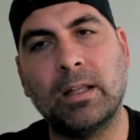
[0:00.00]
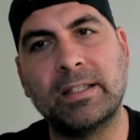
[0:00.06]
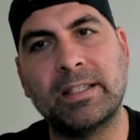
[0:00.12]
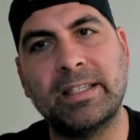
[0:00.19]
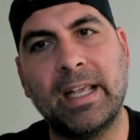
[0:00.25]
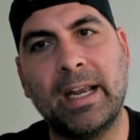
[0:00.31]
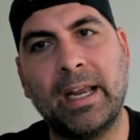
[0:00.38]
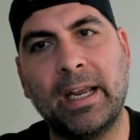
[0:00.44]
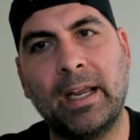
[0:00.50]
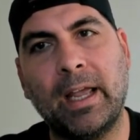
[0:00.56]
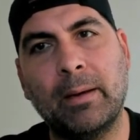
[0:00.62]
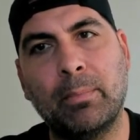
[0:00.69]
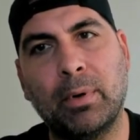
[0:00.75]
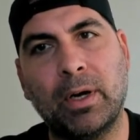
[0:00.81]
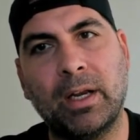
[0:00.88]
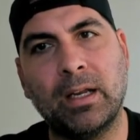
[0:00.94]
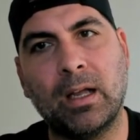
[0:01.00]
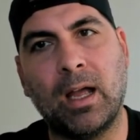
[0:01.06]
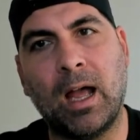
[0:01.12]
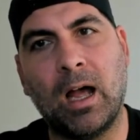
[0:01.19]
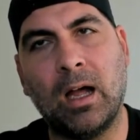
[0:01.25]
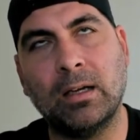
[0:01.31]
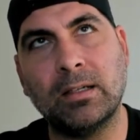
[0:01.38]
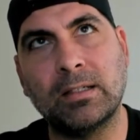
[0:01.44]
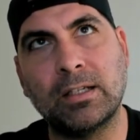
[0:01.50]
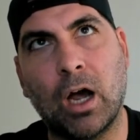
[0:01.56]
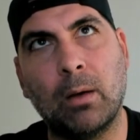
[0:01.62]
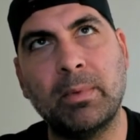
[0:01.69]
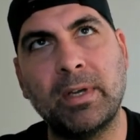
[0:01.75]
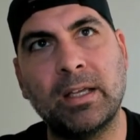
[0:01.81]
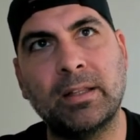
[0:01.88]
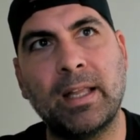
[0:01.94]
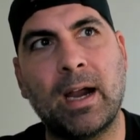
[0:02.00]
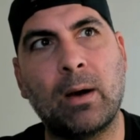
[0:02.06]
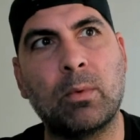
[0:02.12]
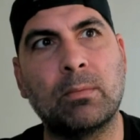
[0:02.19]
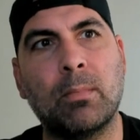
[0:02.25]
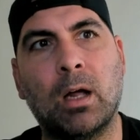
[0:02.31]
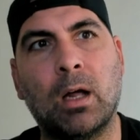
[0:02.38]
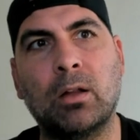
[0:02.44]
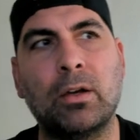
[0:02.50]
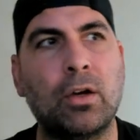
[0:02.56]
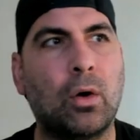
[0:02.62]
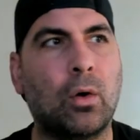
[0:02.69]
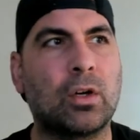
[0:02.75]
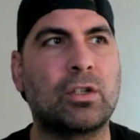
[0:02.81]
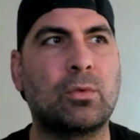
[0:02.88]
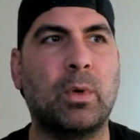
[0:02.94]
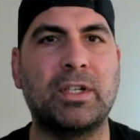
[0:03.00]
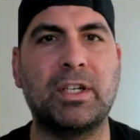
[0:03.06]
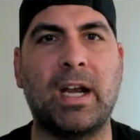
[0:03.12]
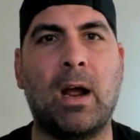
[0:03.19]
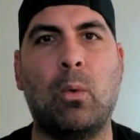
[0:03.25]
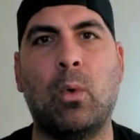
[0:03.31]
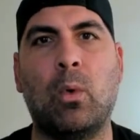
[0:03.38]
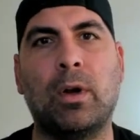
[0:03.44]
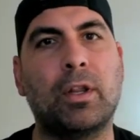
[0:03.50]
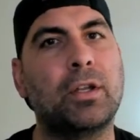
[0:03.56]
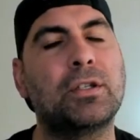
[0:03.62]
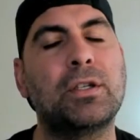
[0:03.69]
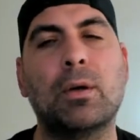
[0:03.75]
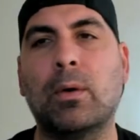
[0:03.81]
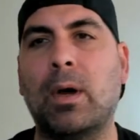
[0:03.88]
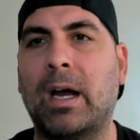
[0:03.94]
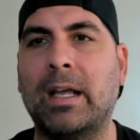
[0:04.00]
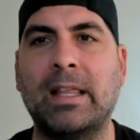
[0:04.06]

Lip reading: sitting and putting Dalby in there with Mullen, or switch it out, one of the two.